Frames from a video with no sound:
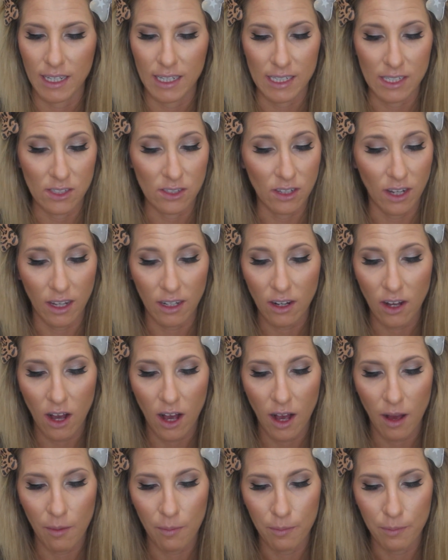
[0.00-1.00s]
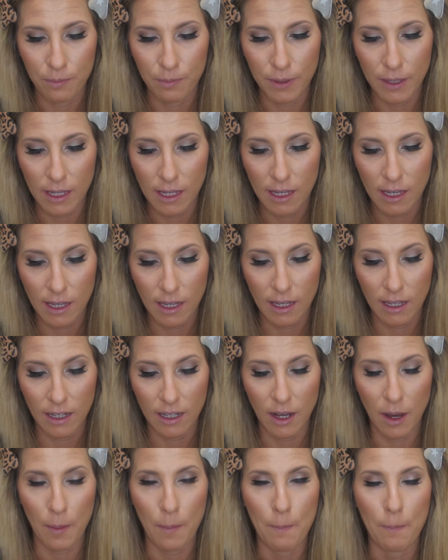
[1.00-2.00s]
it's not a hot
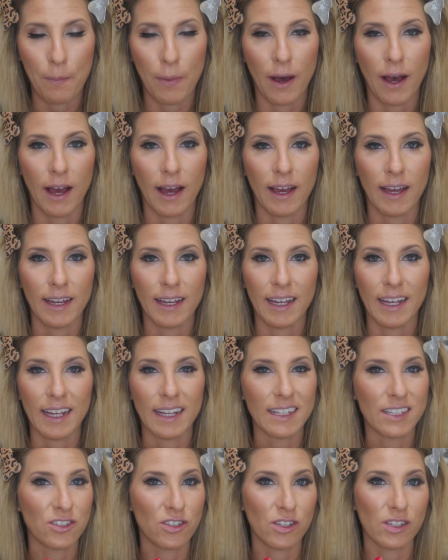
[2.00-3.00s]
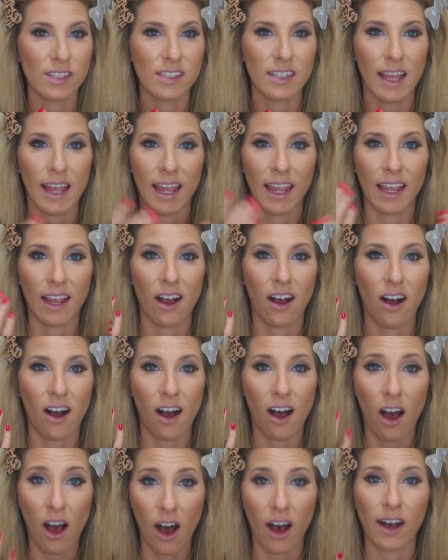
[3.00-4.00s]
pink, but it's just a
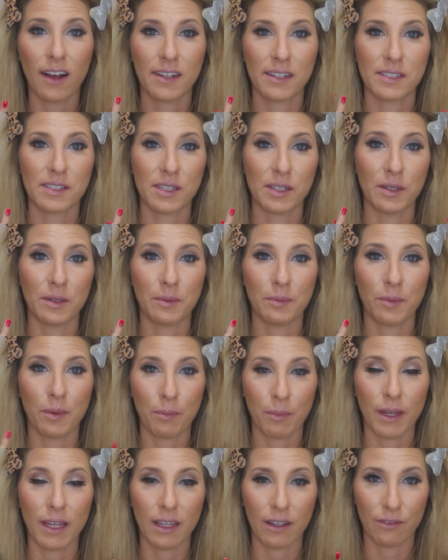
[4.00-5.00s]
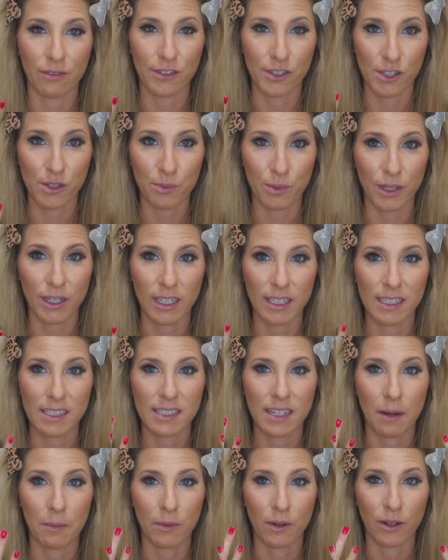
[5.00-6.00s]
awesome pink for spring and
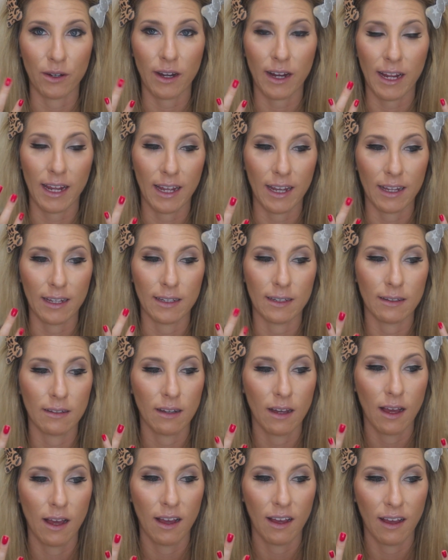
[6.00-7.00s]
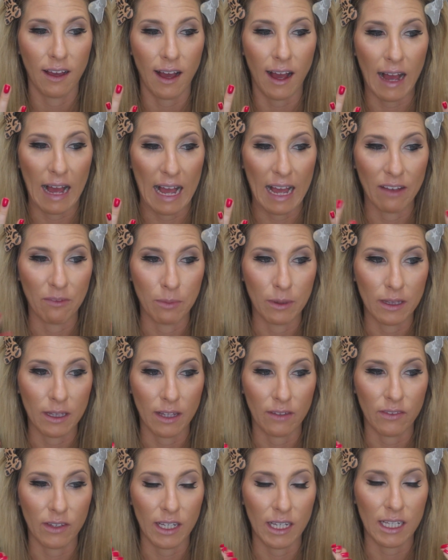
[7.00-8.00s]
summer, and I've been
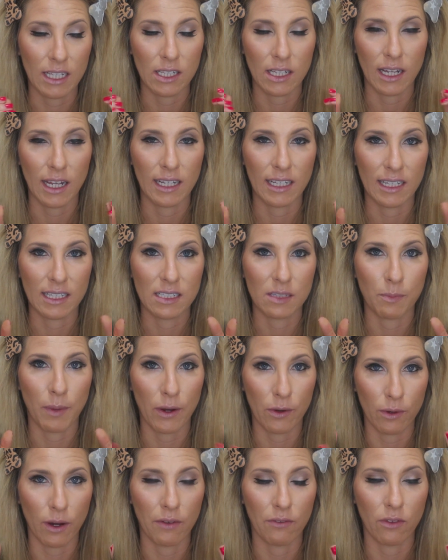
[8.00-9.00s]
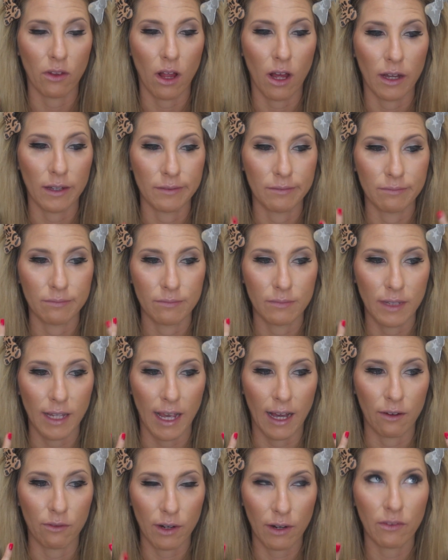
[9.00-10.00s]
loving it, and it's by Revlon.
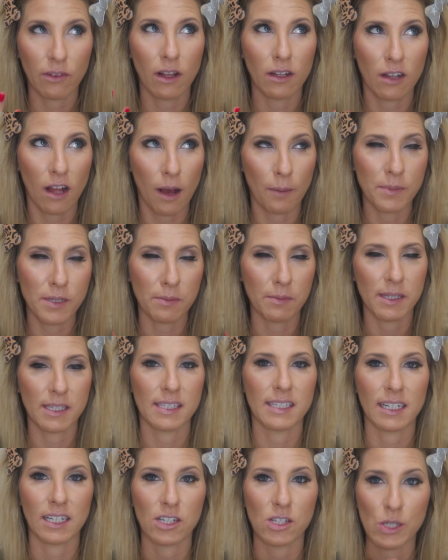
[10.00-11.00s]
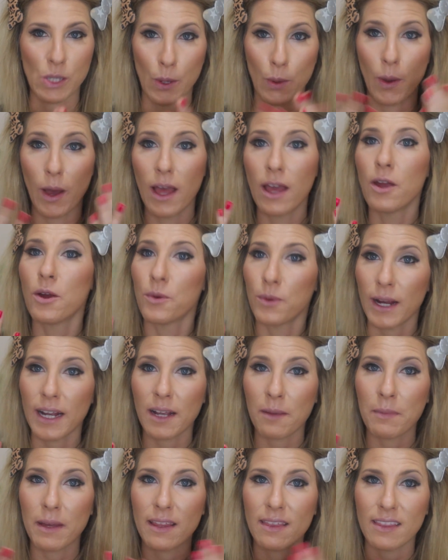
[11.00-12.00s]
Yeah, Revlon Optimistic. So
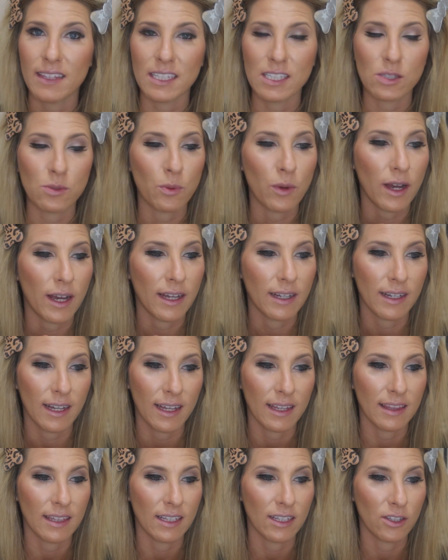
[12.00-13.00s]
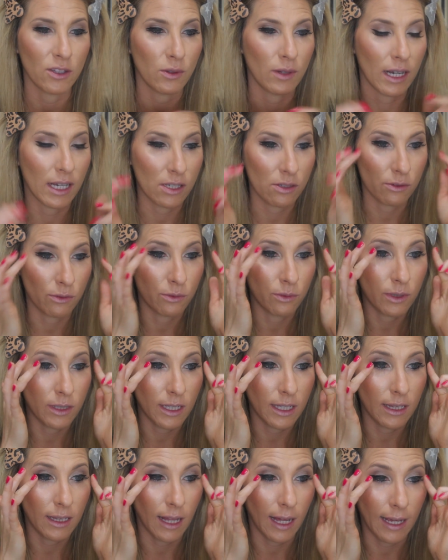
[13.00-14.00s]
recommend this one. I think you guys would
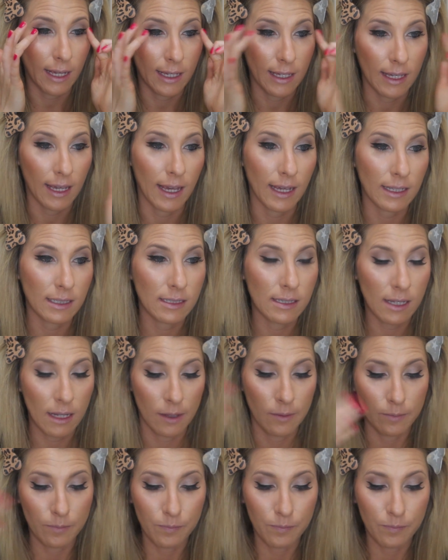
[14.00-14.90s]
really like it.